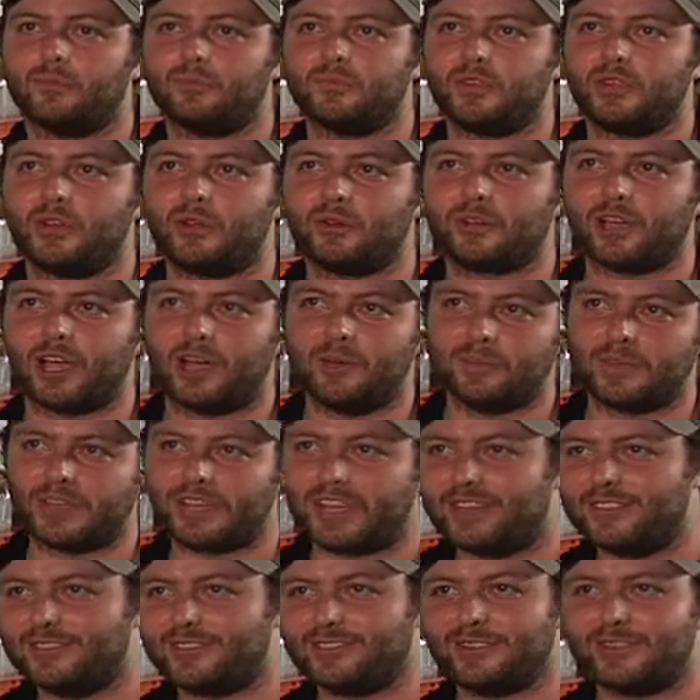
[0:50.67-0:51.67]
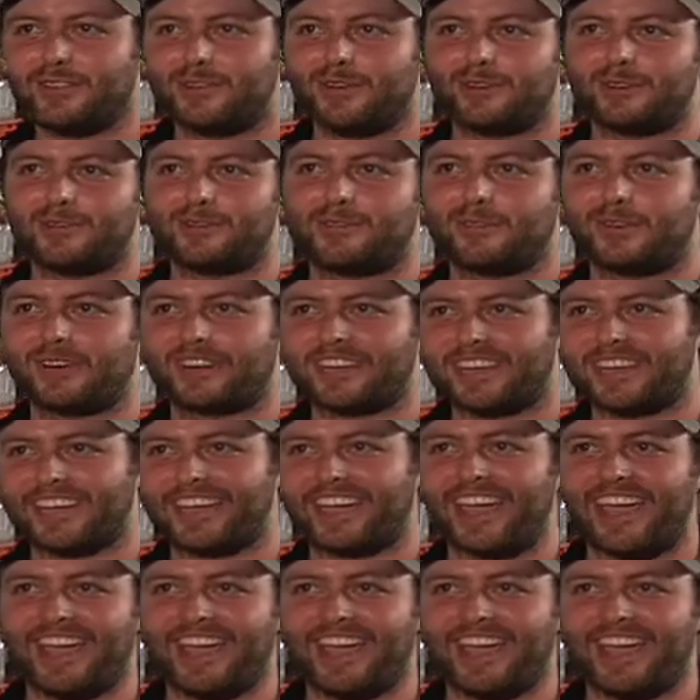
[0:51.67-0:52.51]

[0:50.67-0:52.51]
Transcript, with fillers: you know, coming into their drinking